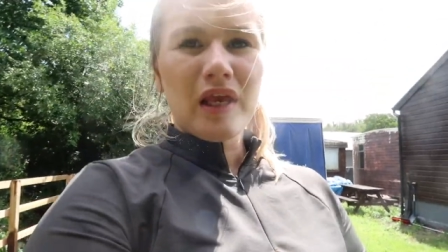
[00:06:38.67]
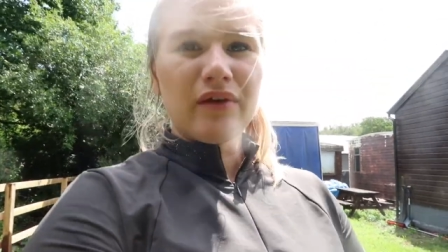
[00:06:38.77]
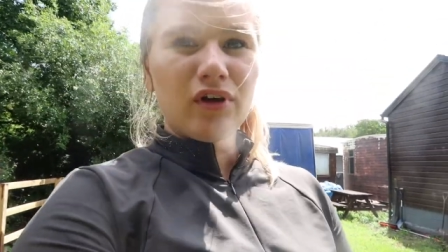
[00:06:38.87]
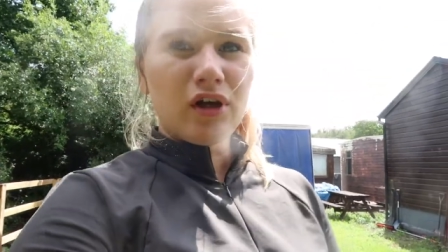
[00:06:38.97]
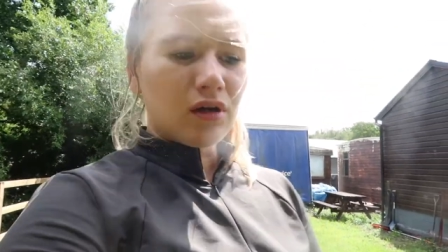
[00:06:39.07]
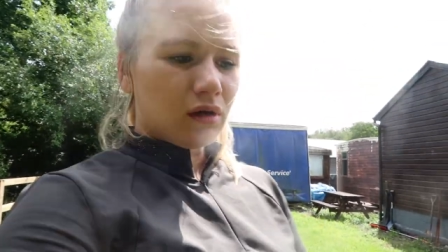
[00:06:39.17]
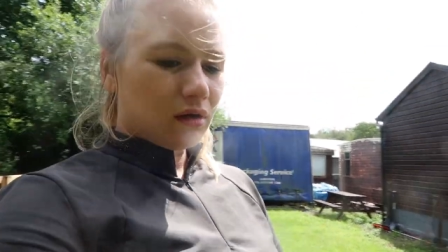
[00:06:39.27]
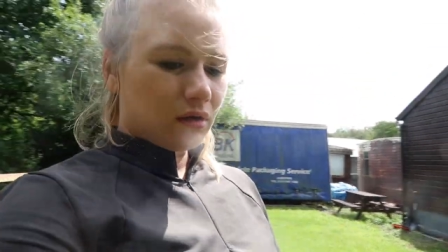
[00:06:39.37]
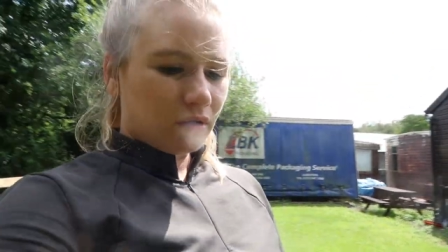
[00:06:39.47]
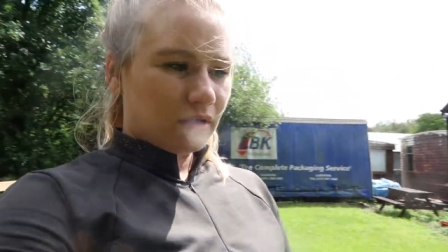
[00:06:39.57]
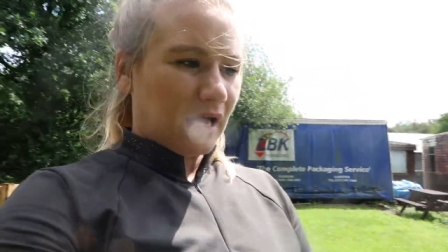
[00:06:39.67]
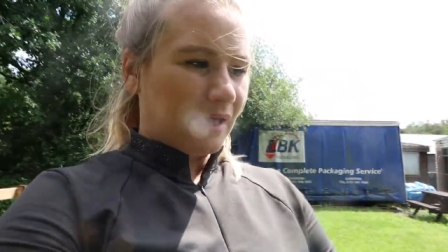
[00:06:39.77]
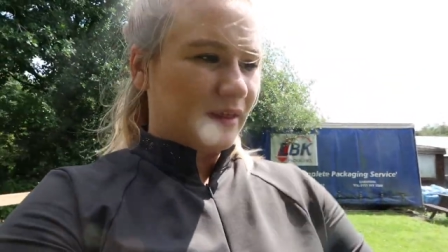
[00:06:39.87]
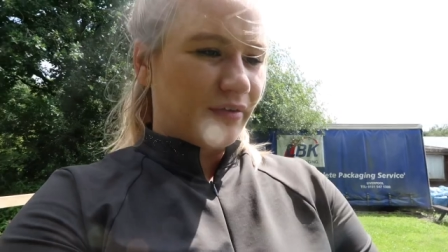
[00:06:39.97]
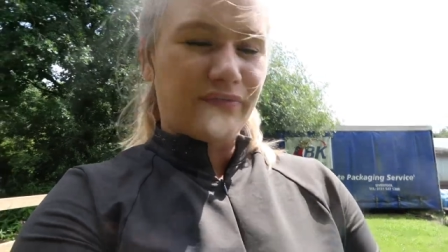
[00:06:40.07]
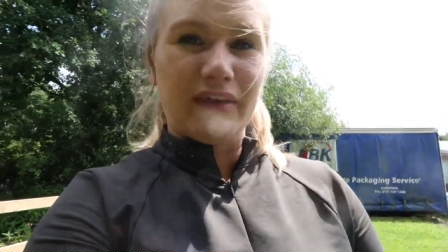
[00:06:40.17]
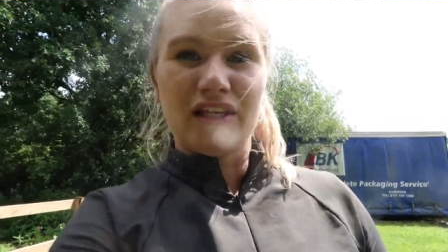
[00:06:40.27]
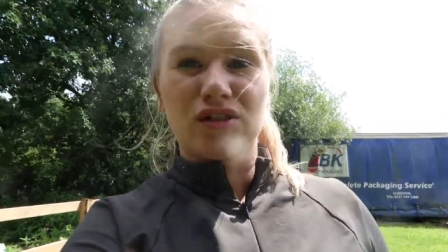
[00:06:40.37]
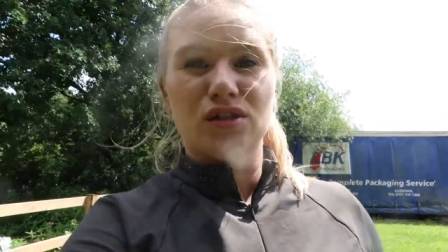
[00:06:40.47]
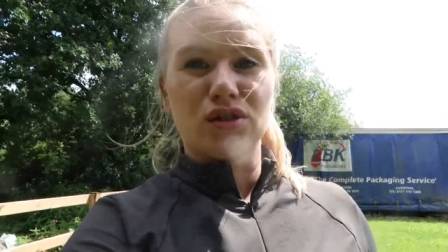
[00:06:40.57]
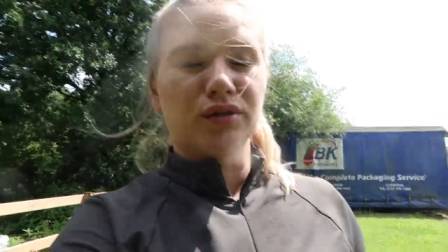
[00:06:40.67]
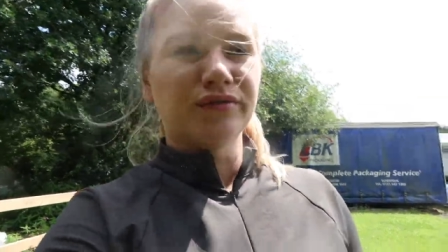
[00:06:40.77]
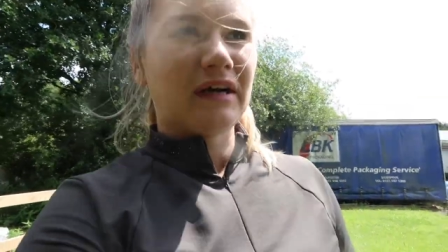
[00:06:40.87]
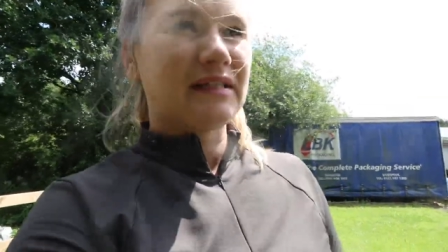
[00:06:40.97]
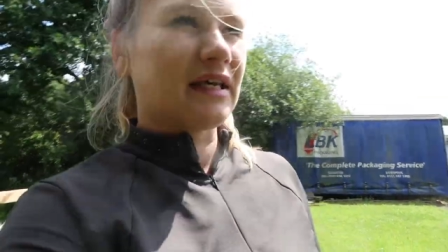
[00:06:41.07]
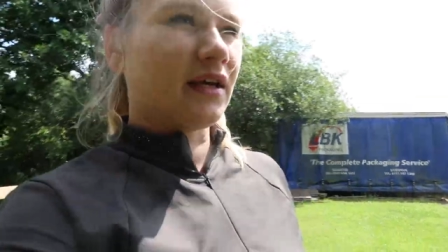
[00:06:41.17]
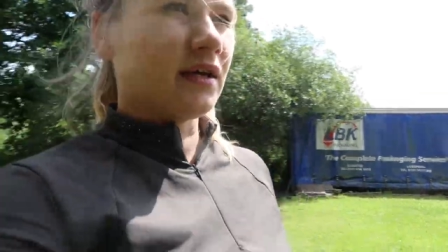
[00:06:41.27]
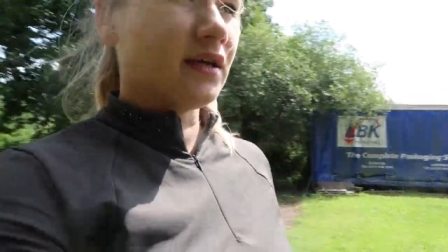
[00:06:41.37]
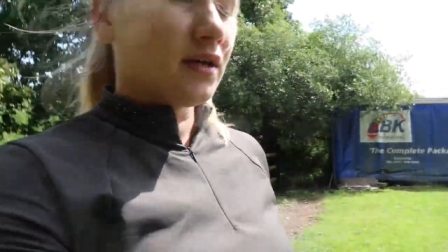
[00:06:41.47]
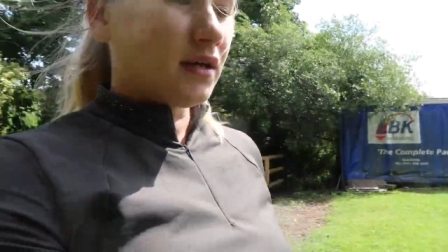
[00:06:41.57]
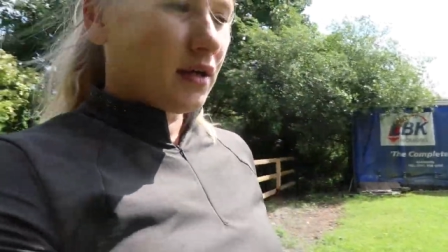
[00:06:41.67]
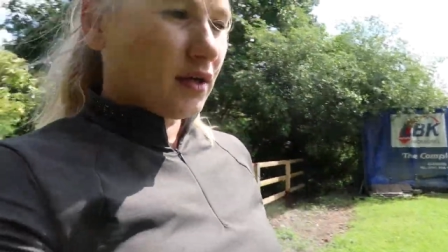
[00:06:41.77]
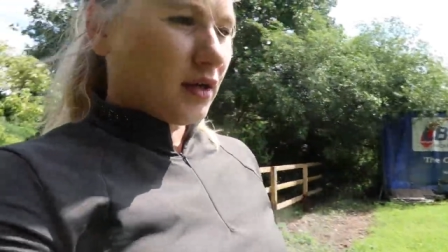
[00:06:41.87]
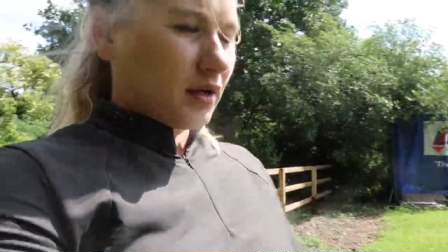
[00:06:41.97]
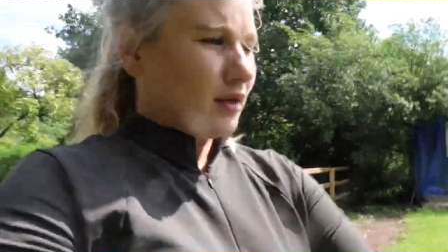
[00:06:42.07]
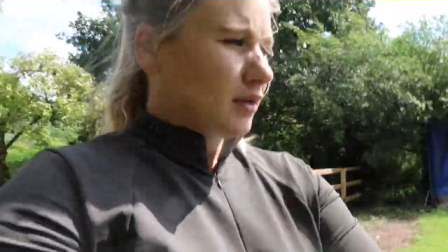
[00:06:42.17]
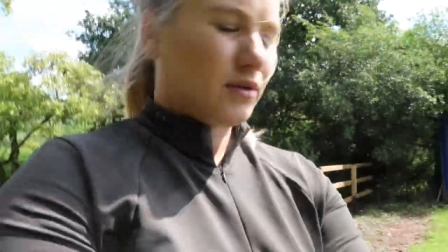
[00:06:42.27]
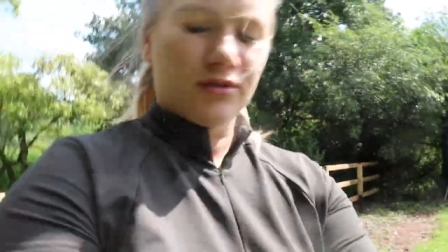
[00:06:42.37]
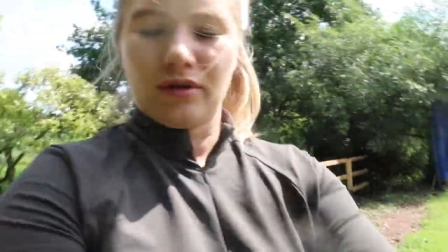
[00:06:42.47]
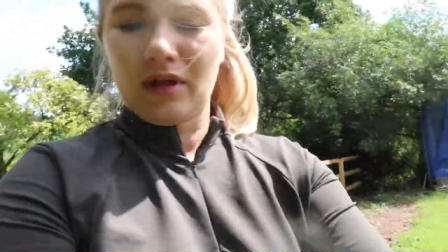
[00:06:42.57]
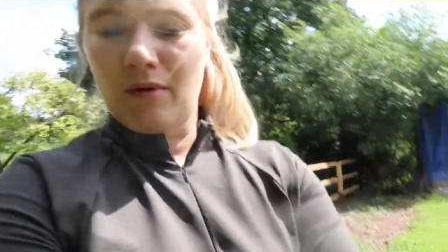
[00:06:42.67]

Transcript: even get their feeds and stuff ready so